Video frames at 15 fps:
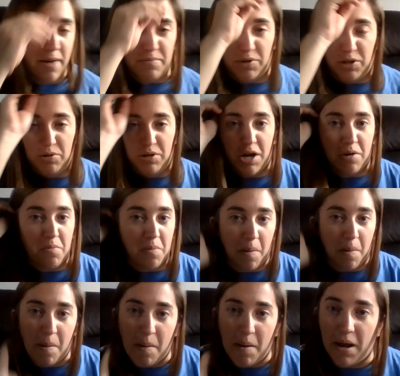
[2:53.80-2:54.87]
you know,
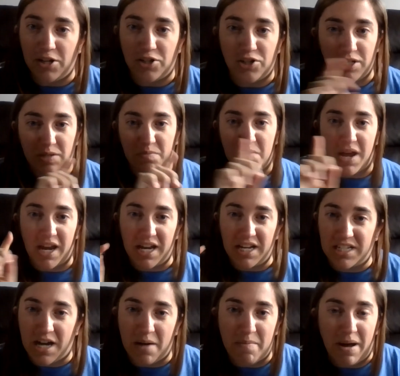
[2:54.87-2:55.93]
it's just
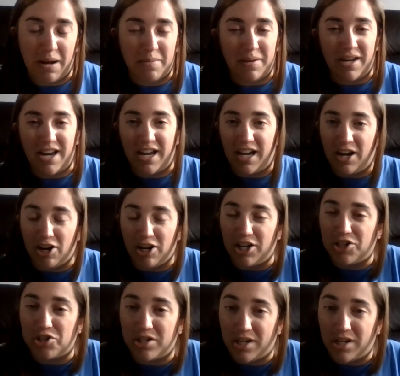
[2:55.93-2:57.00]

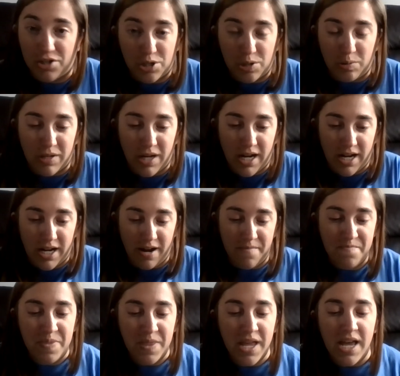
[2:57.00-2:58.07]

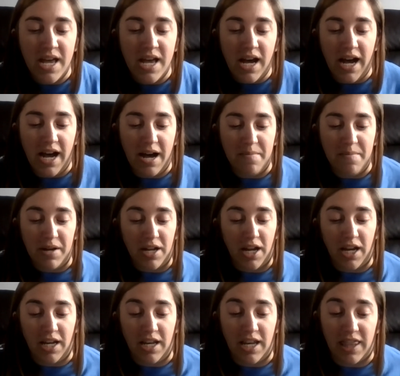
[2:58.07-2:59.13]
megan.beckman@incarnation-school.com.
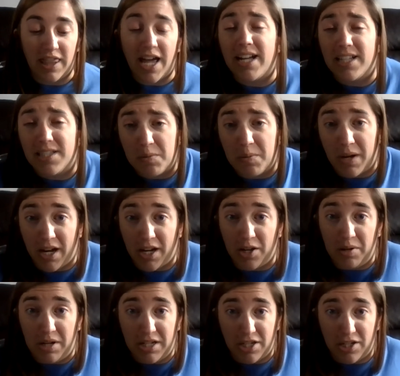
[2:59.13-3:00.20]
And that's what you
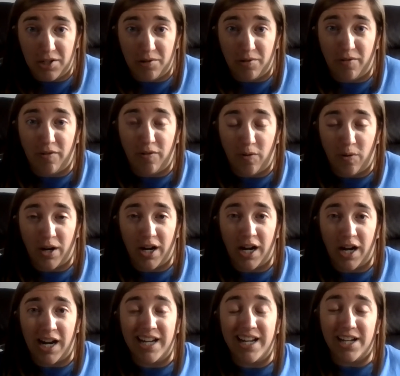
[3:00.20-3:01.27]
need to do
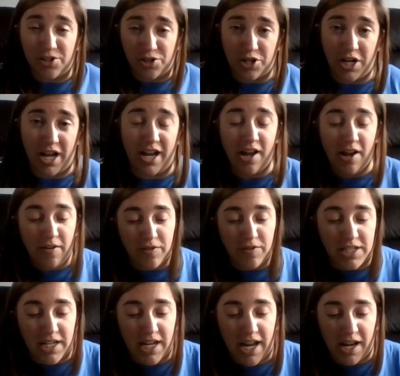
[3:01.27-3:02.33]
for yesterday. For
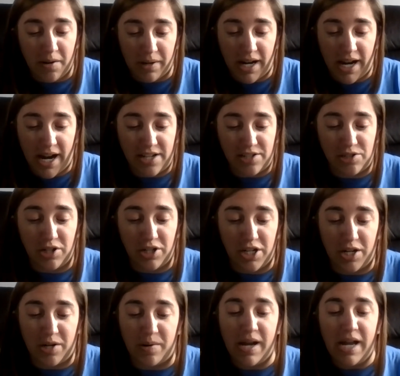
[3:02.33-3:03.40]
today, what I asked you to
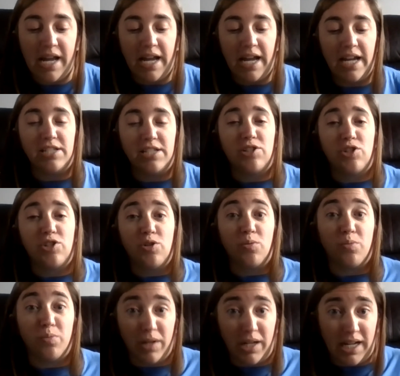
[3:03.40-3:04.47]
do is
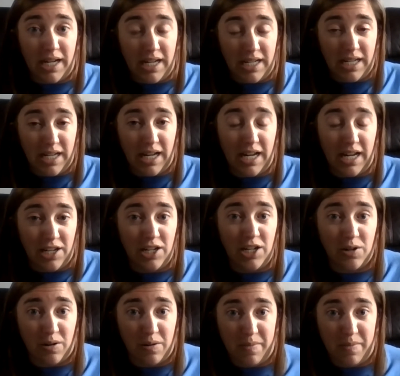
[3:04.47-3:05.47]
to read in your